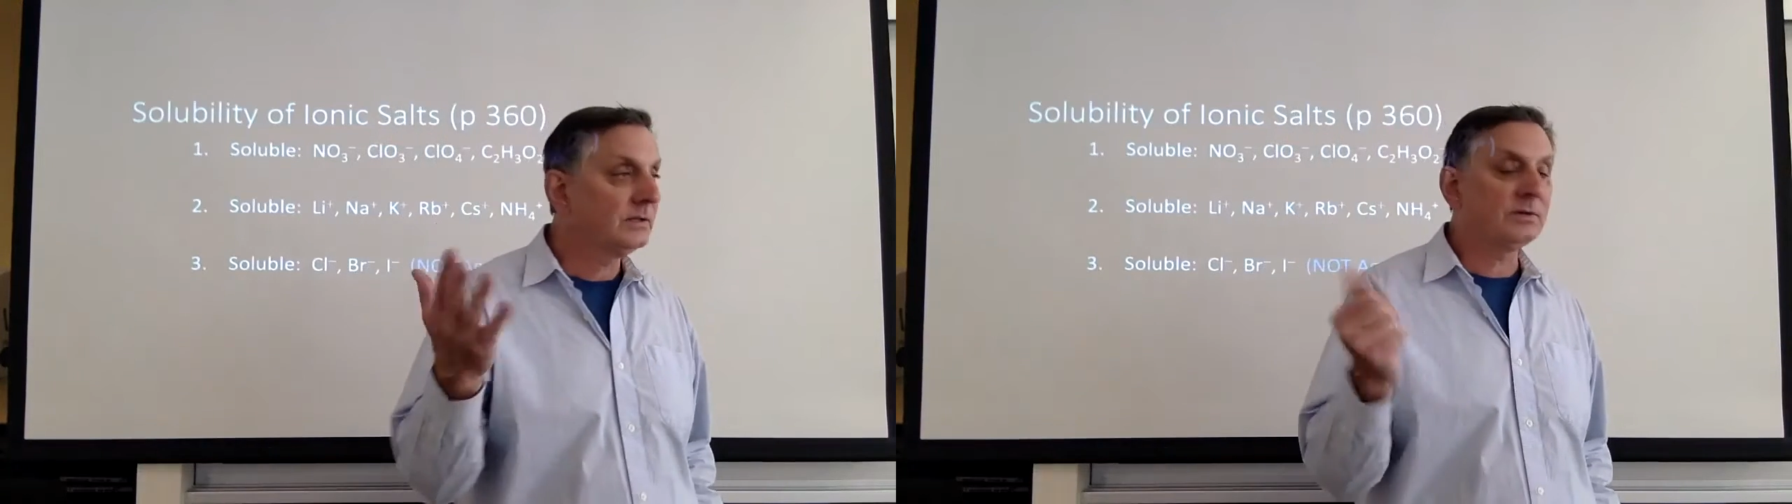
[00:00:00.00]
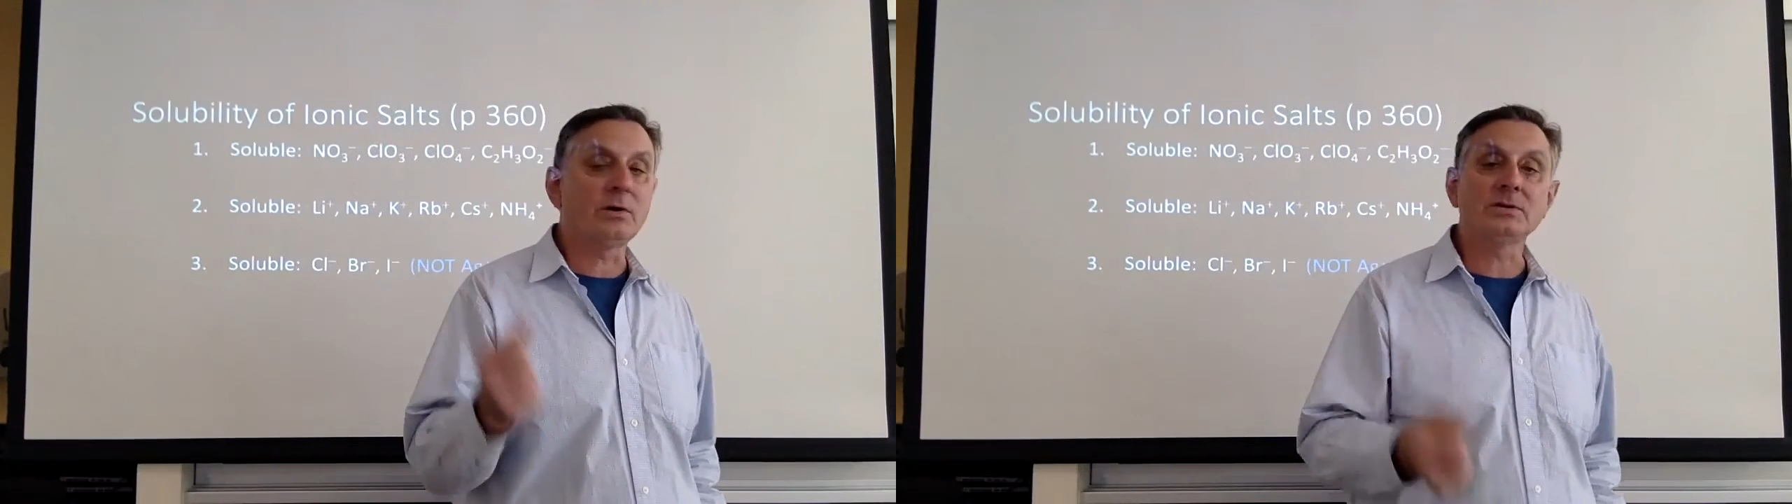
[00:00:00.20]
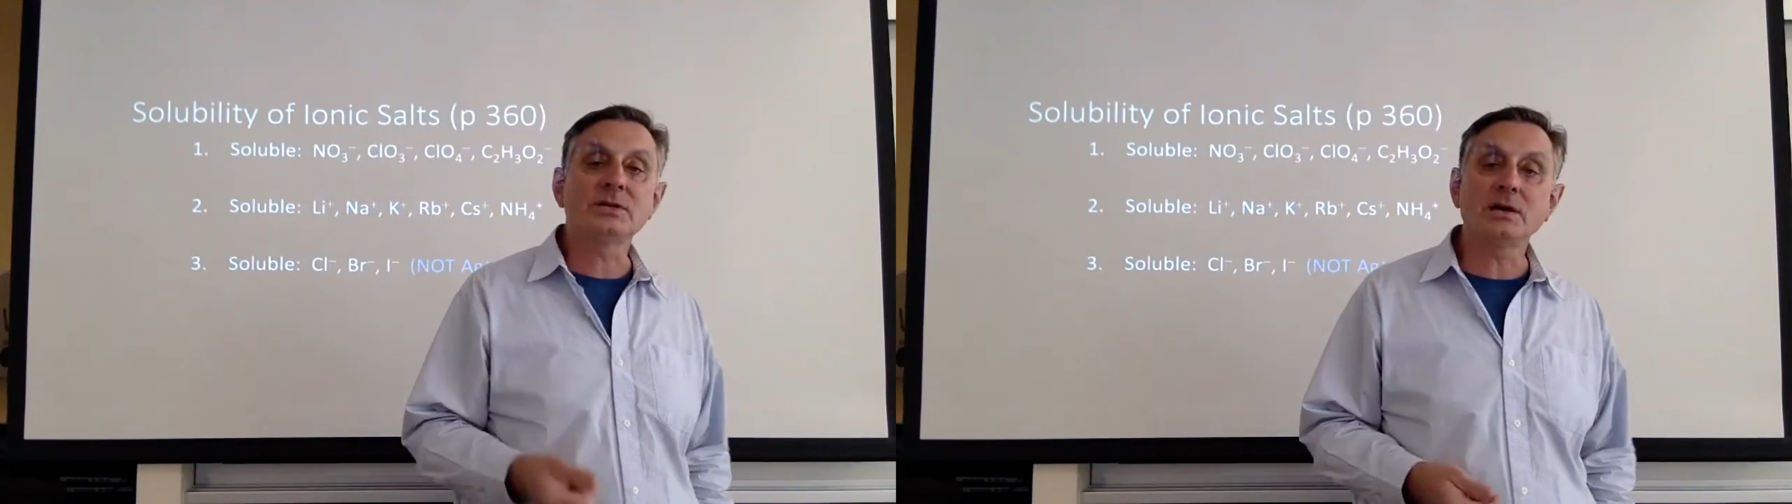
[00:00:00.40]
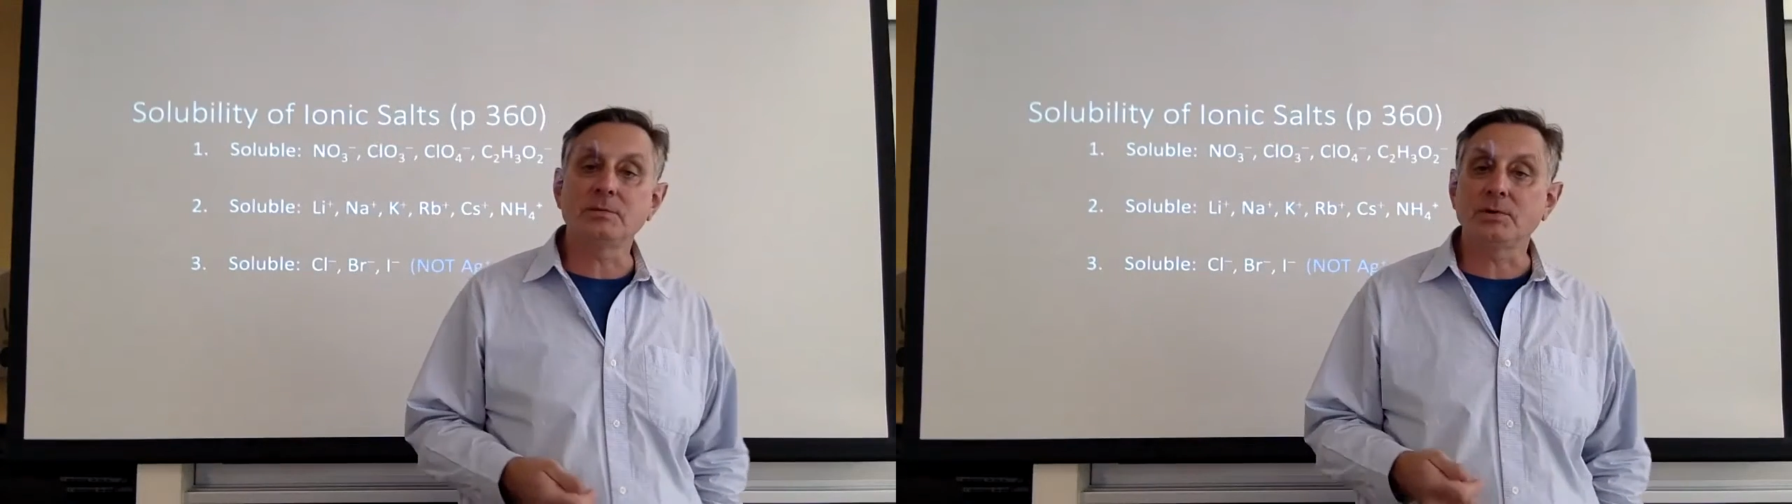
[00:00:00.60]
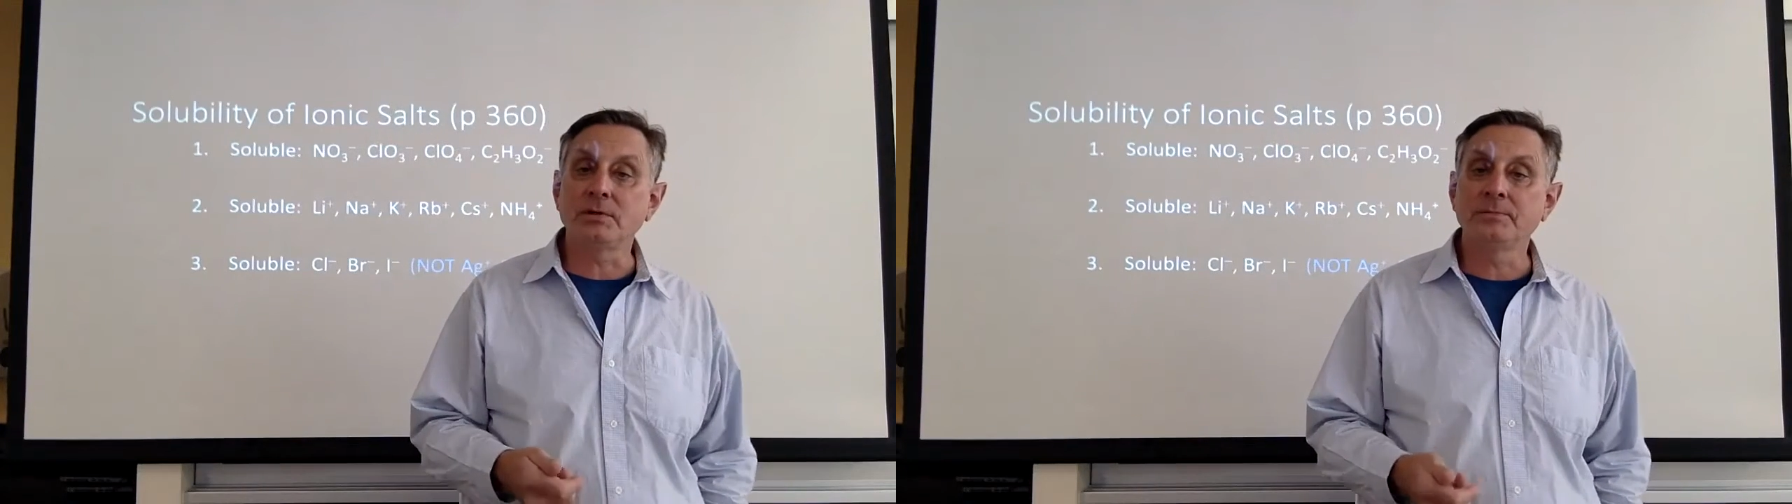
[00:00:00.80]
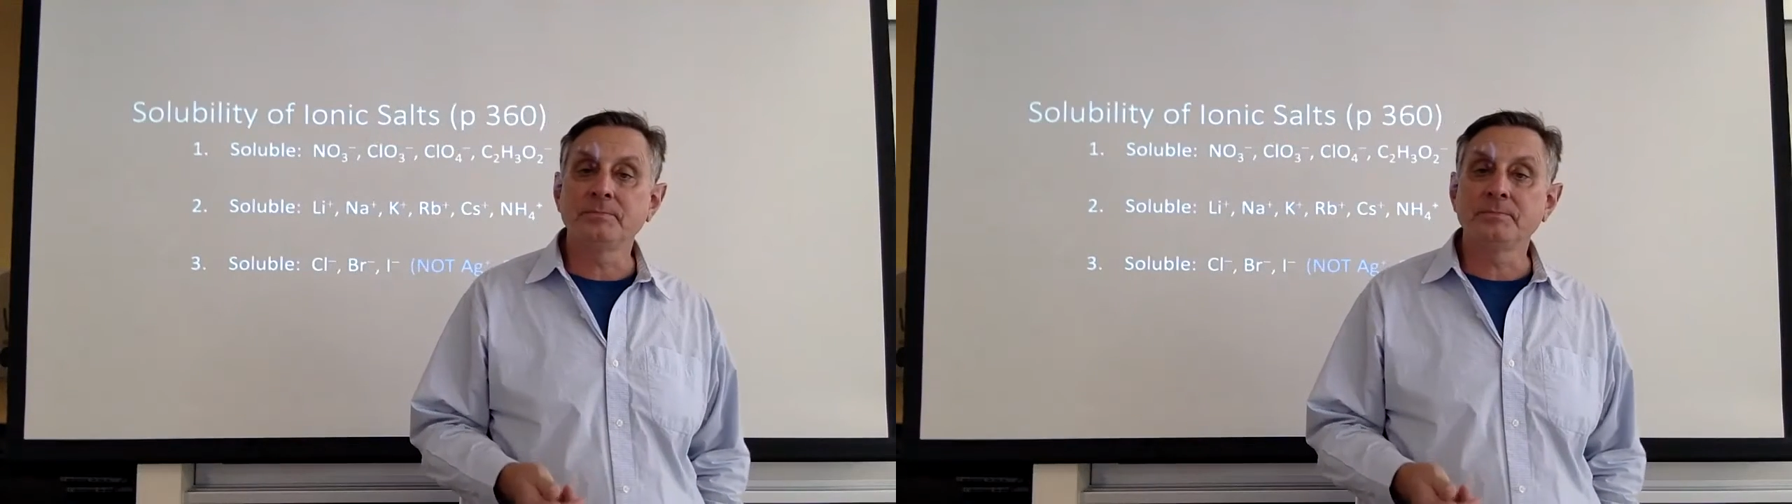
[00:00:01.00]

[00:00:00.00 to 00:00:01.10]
they're all soluble.